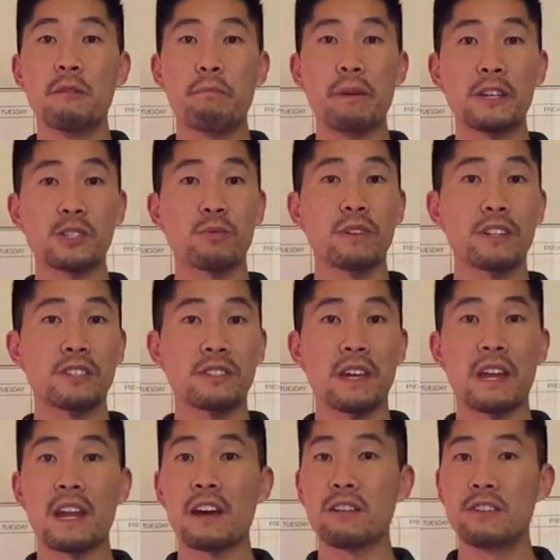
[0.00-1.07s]
the best way to
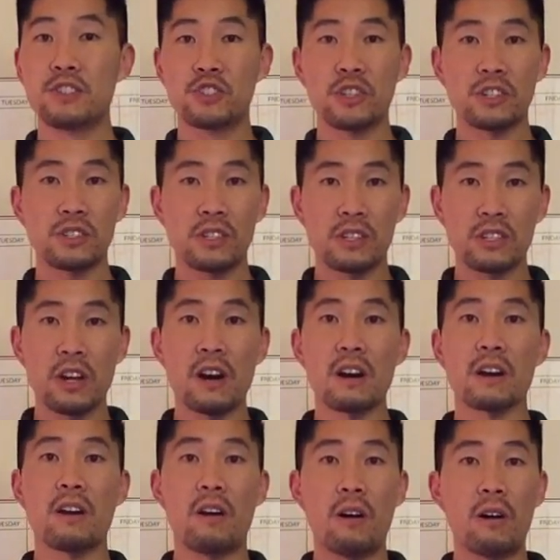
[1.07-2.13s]
stand out is just to
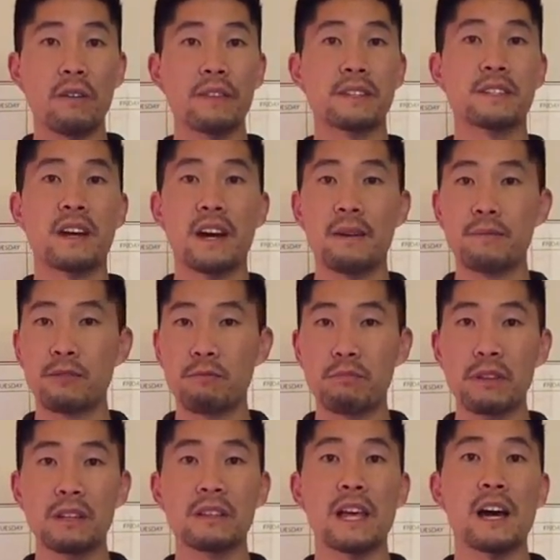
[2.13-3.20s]
talk all the time, to
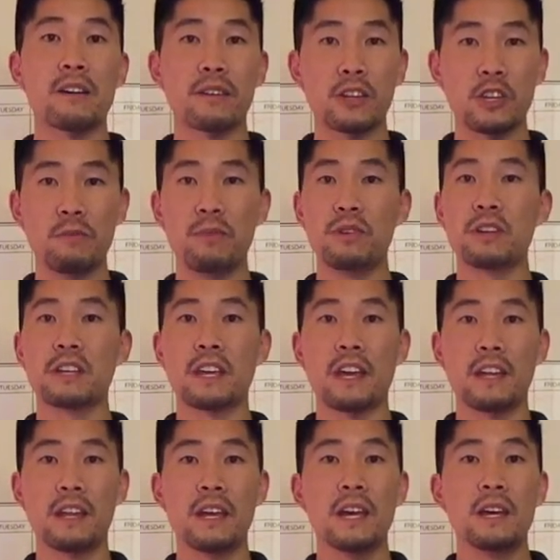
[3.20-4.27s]
be loud and
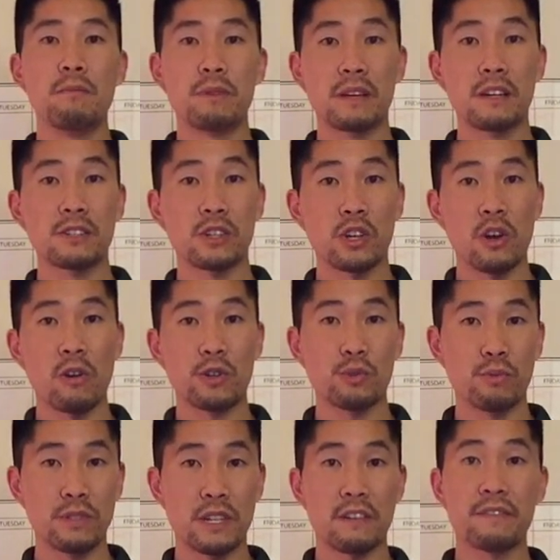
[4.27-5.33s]
communicate, because a
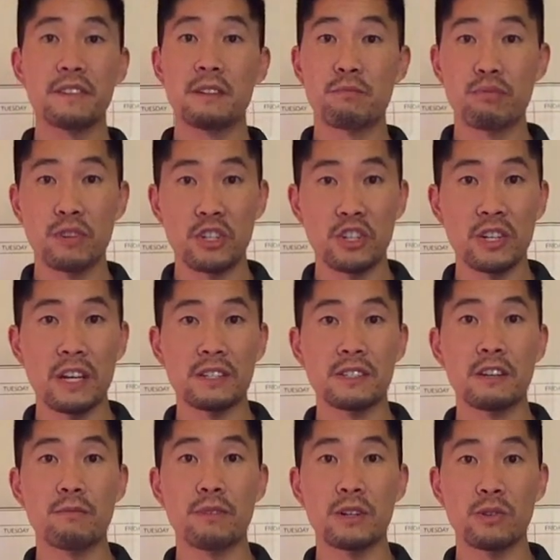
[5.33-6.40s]
coach will definitely appreciate
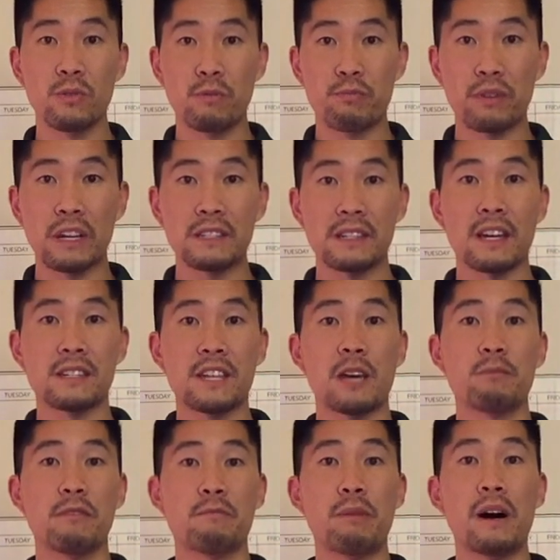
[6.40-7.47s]
someone who brings that
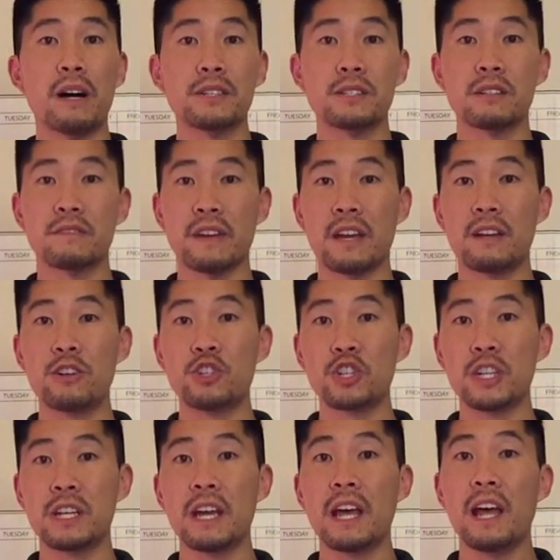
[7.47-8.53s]
type of positive
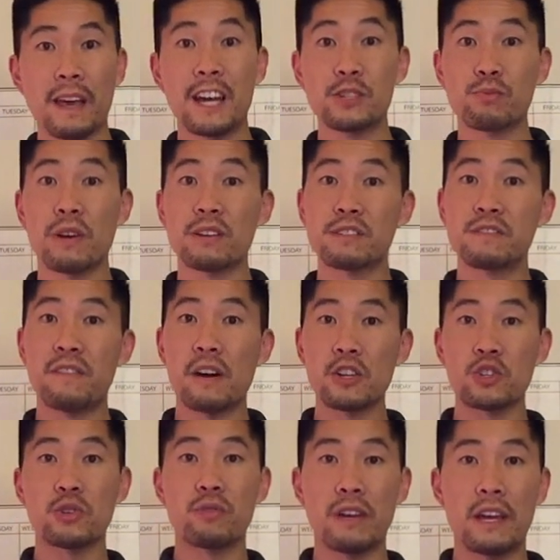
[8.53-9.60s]
energy as well as
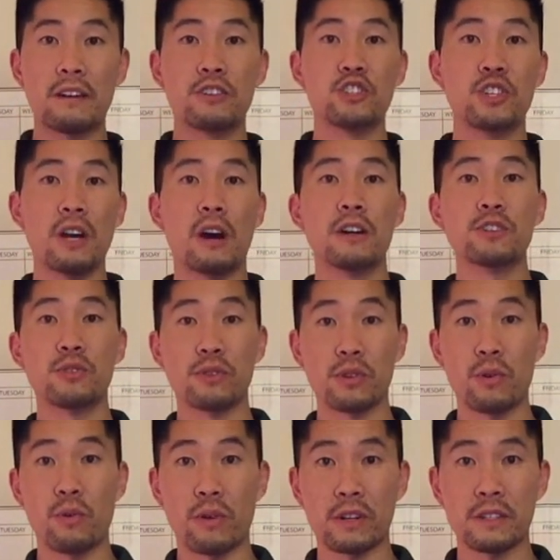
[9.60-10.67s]
functional energy onto
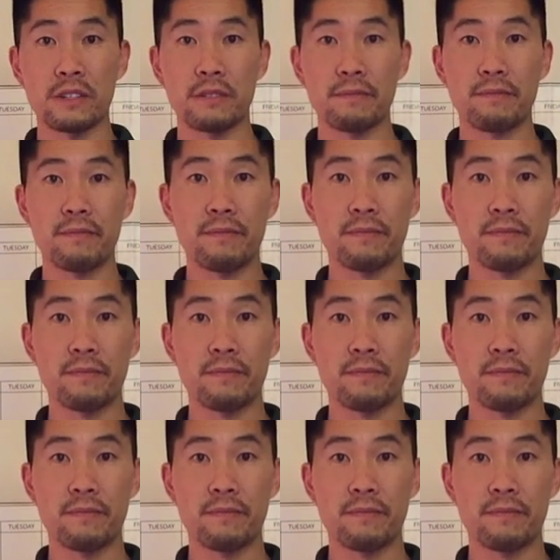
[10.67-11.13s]
the court.